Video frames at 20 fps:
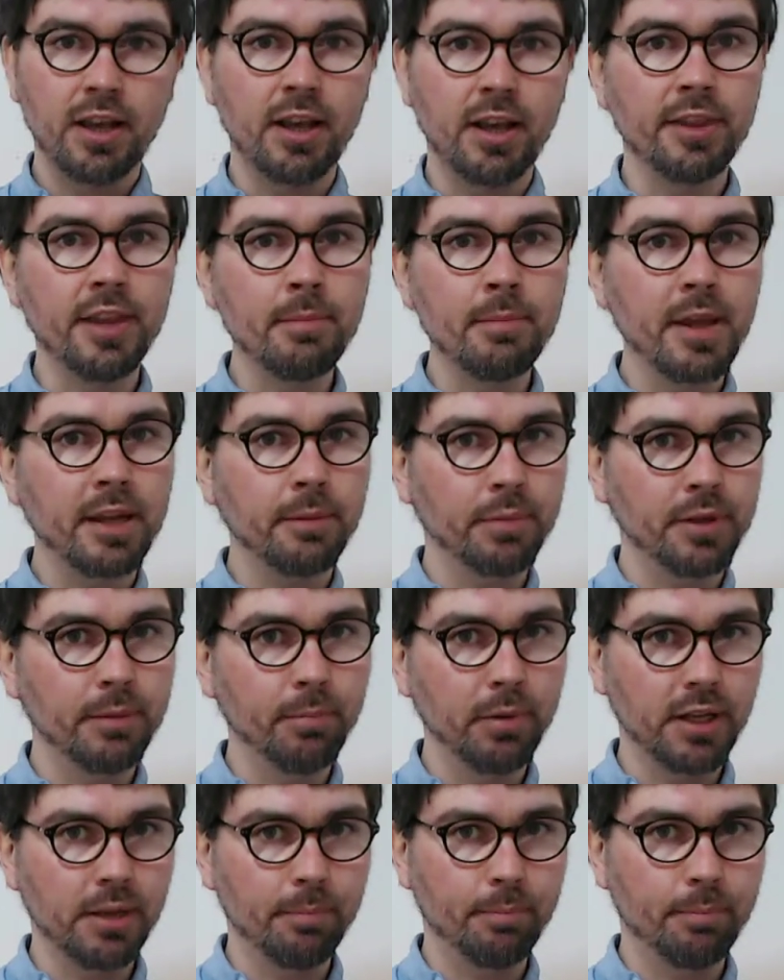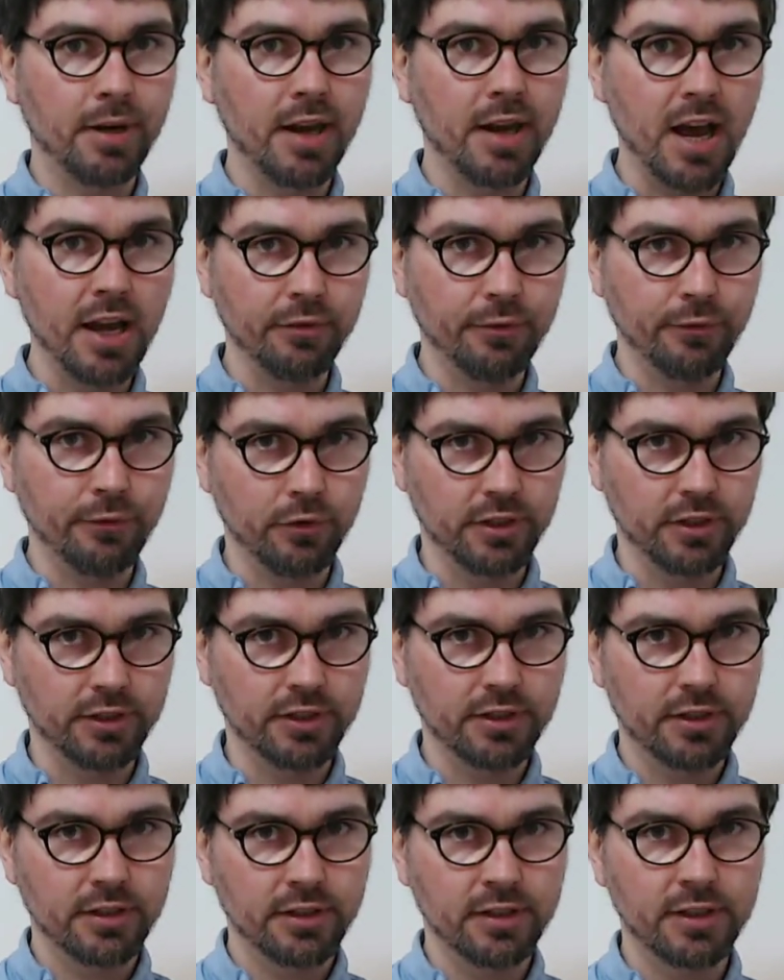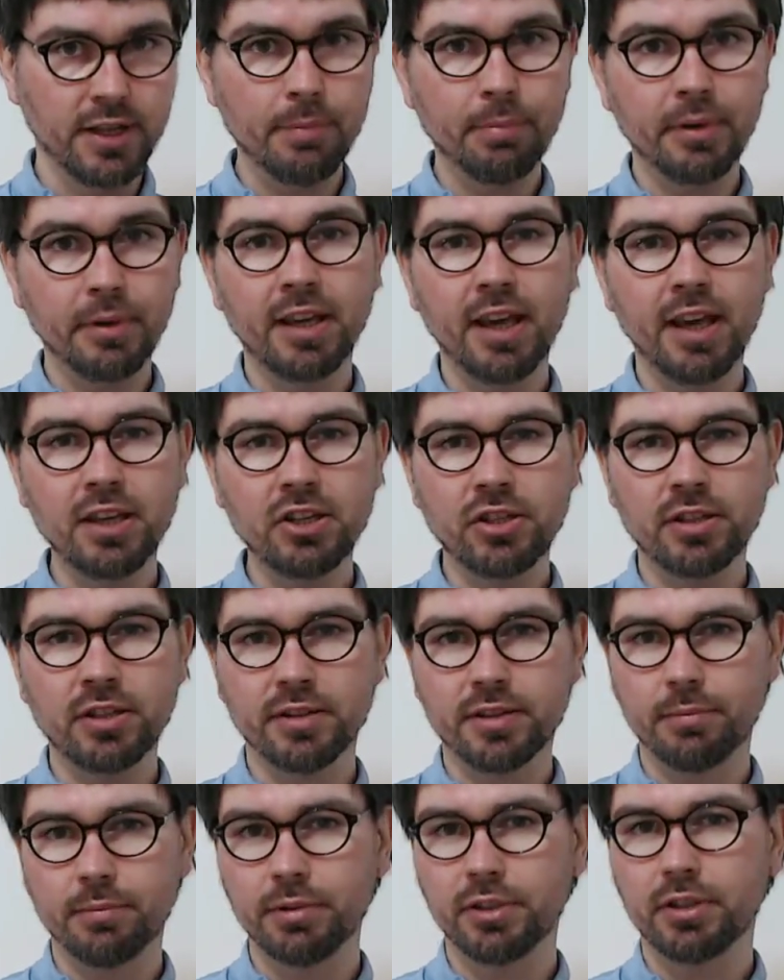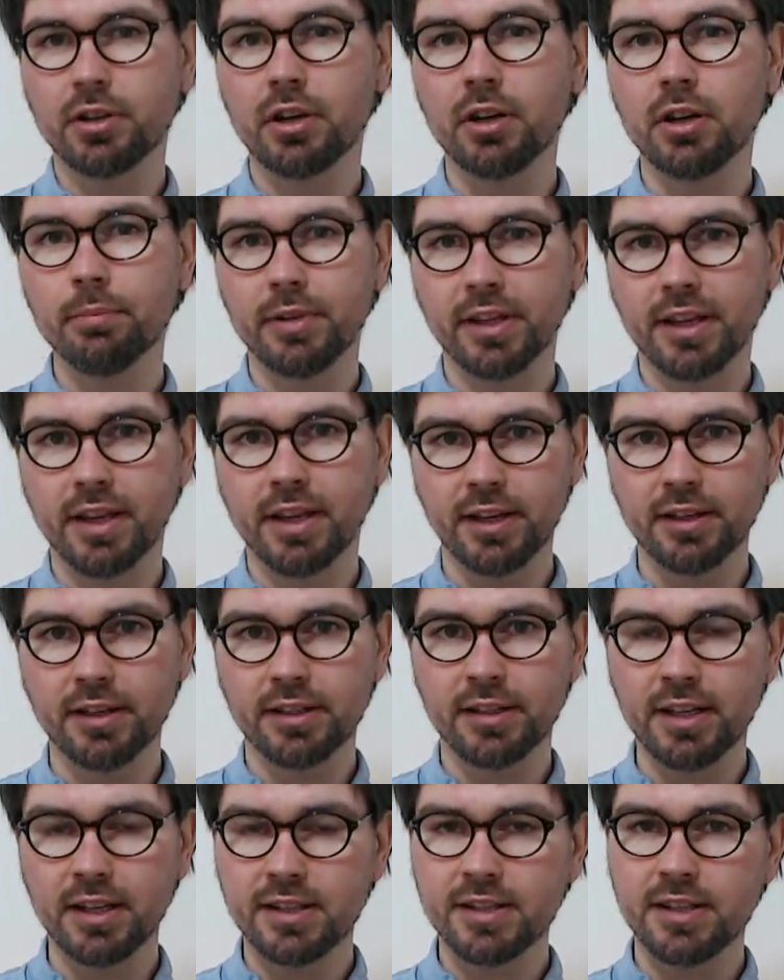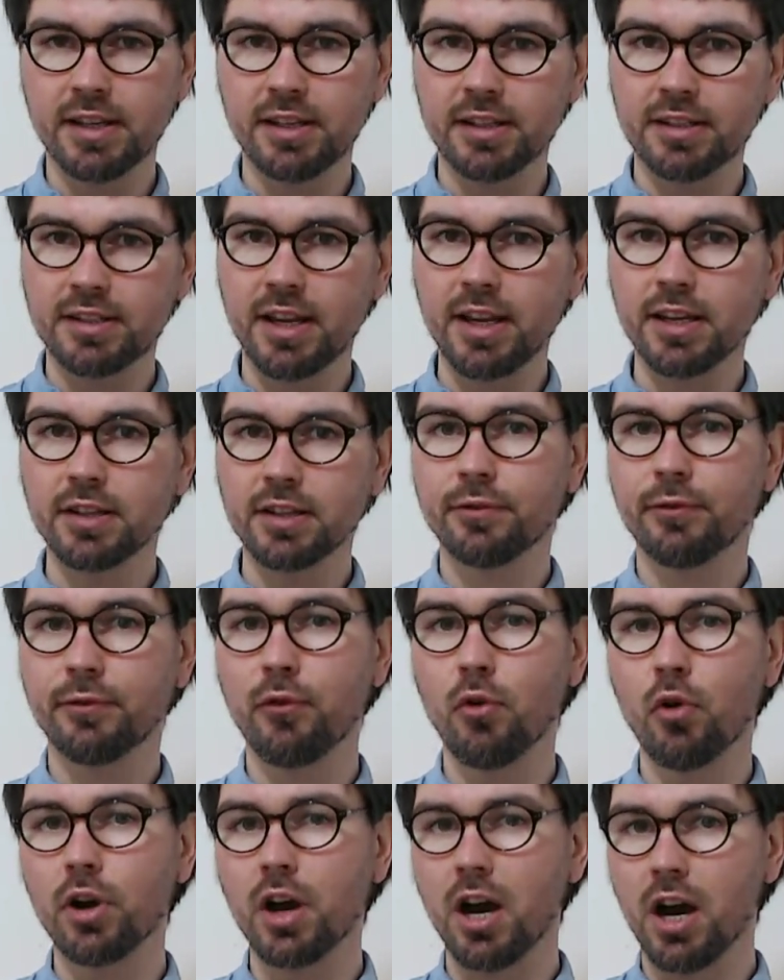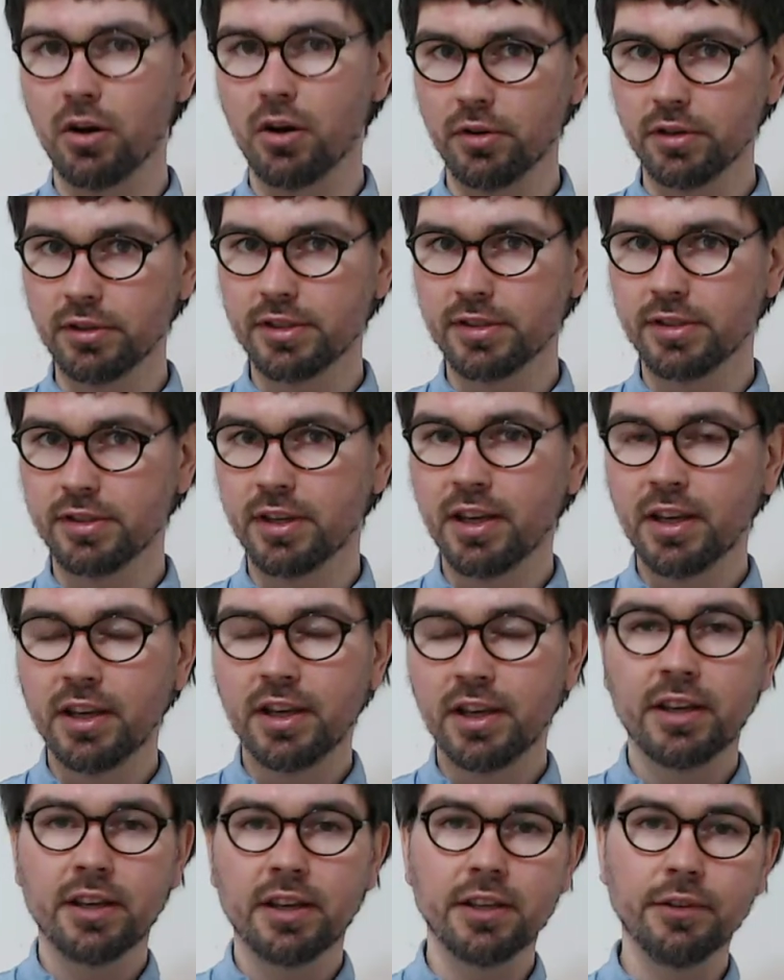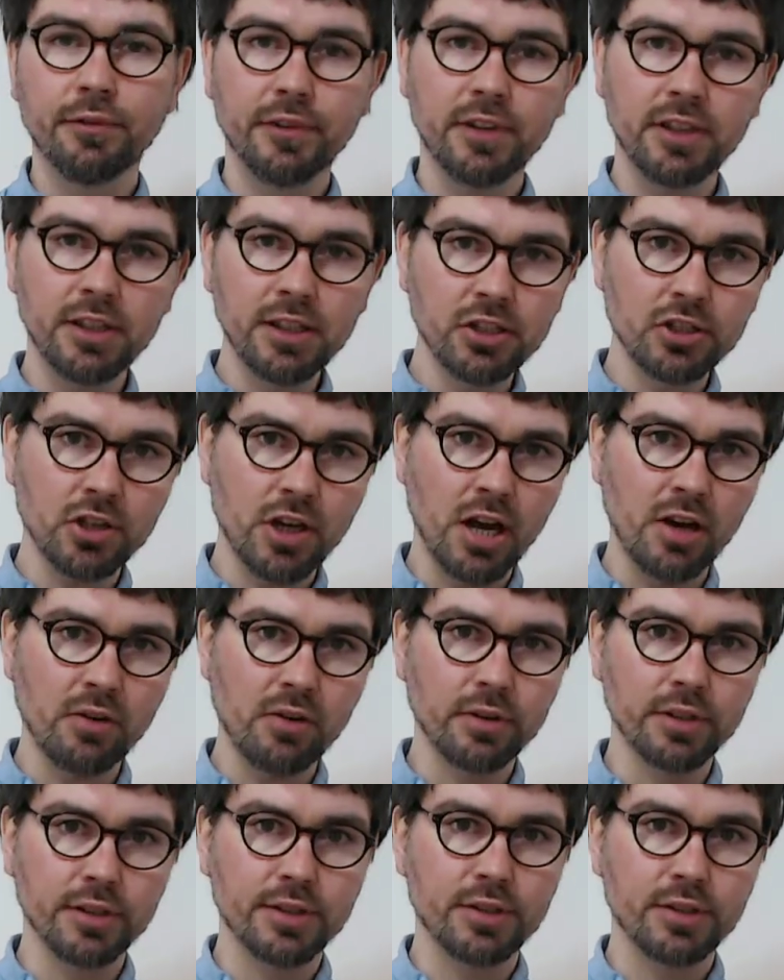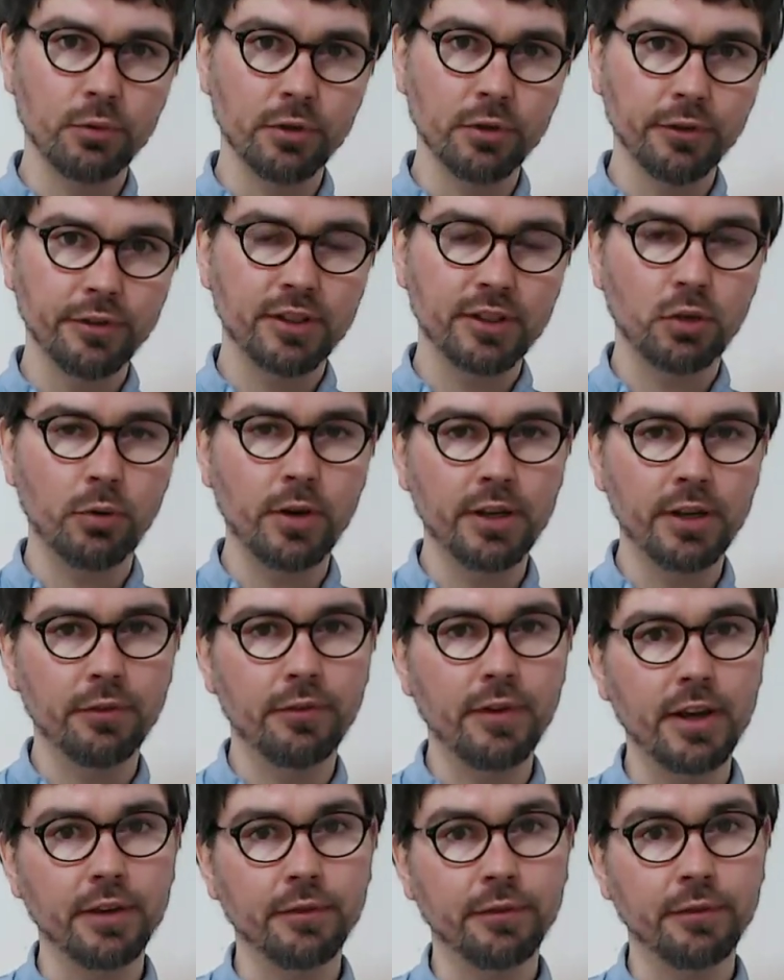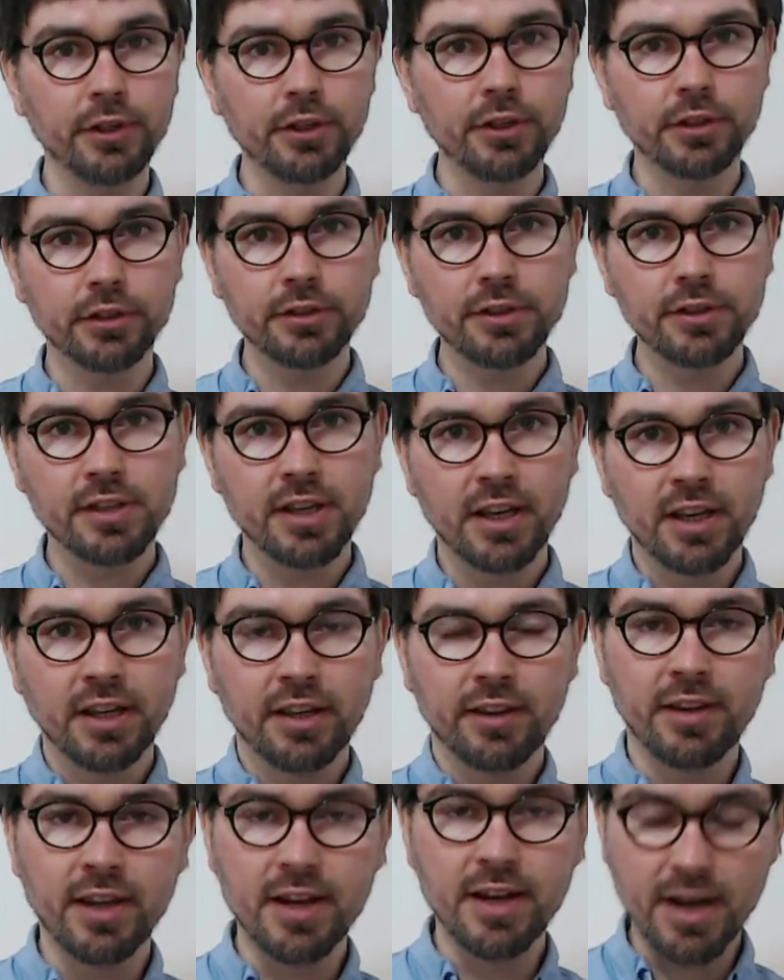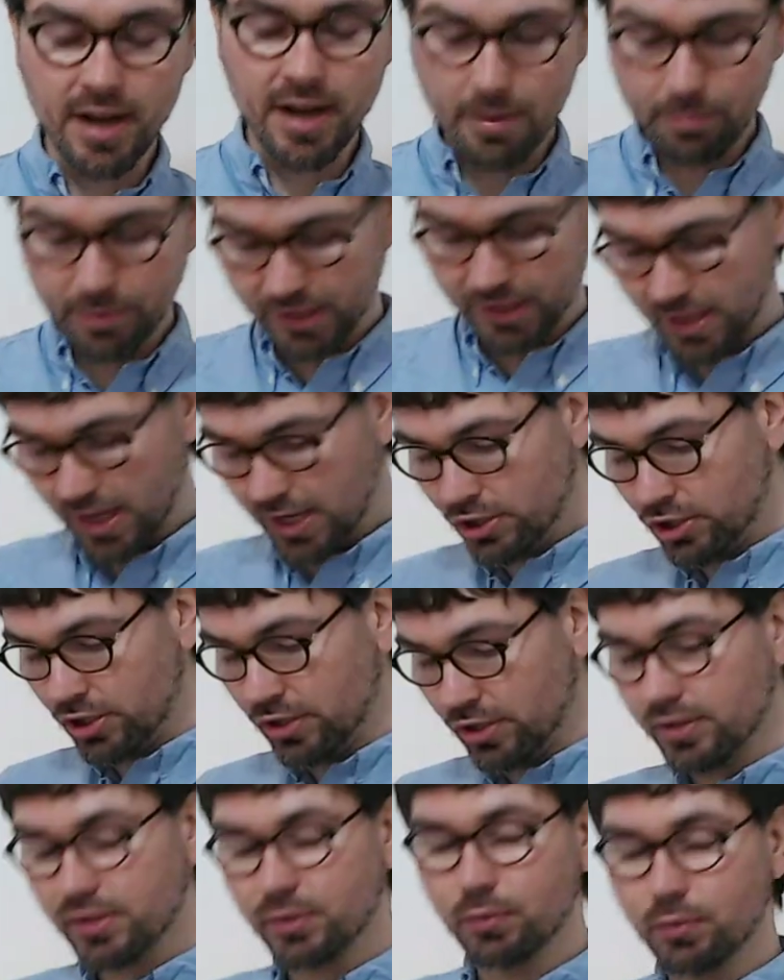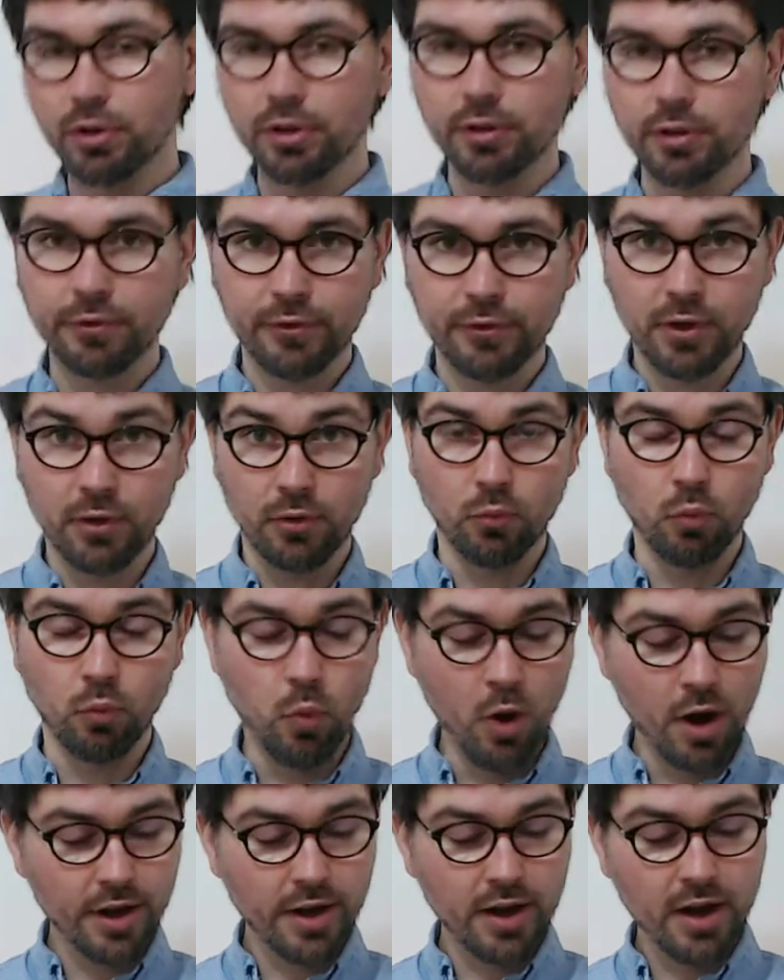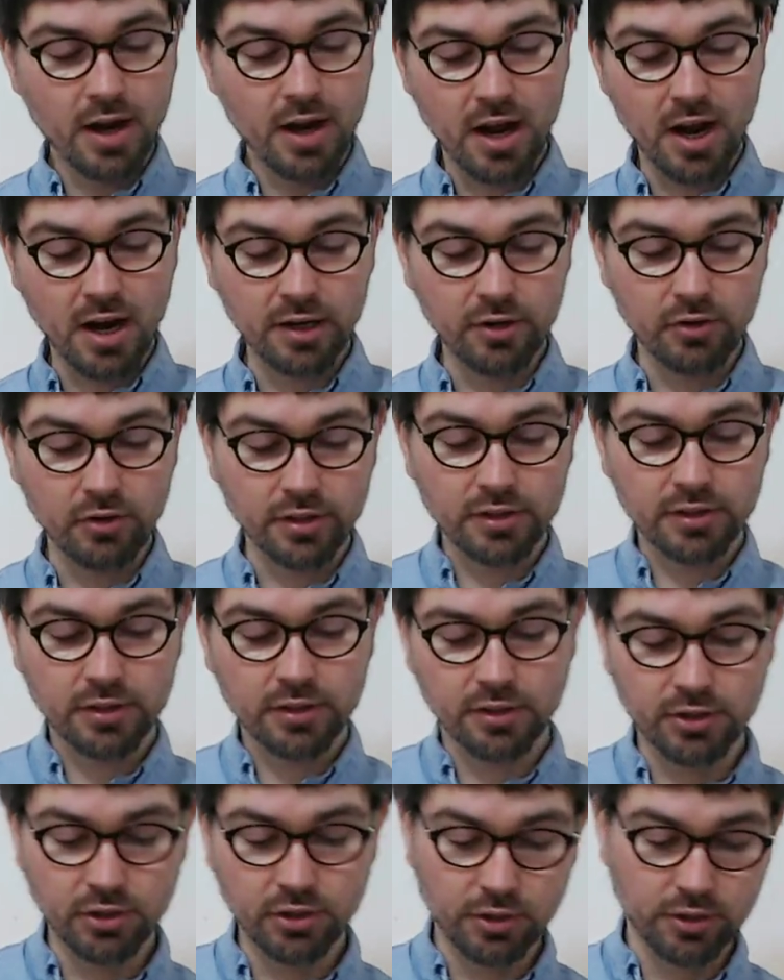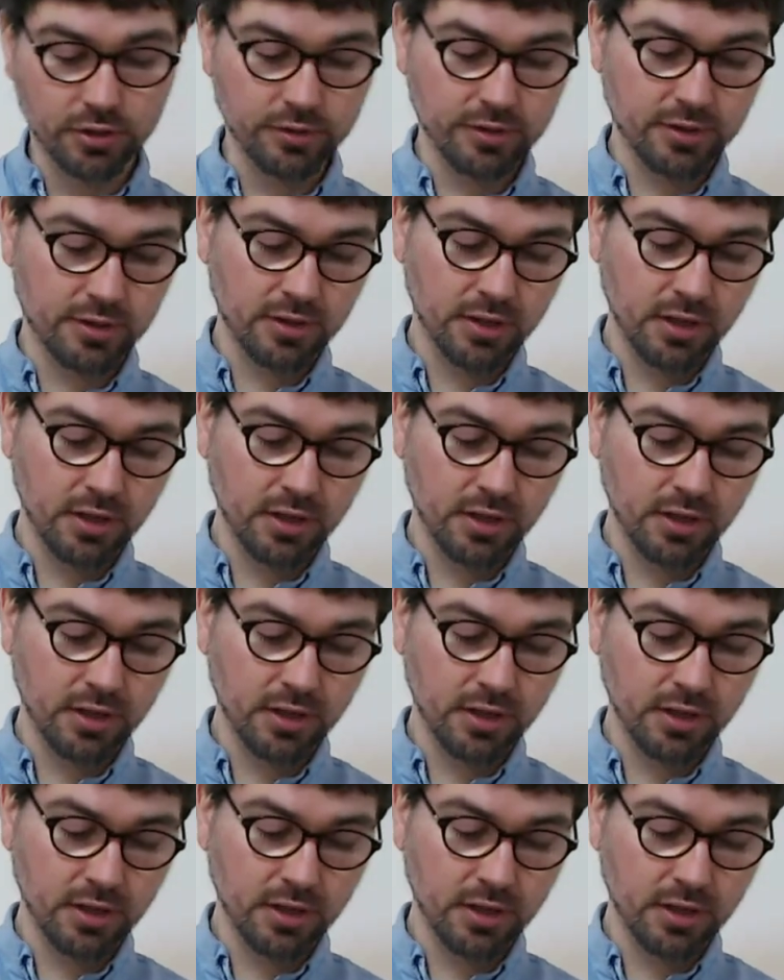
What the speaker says: And they make people apply for it. The application is a bit complicated. Let's say it takes 4 hours. If each hour is worth 25 euros, then an application is worth 100 euros.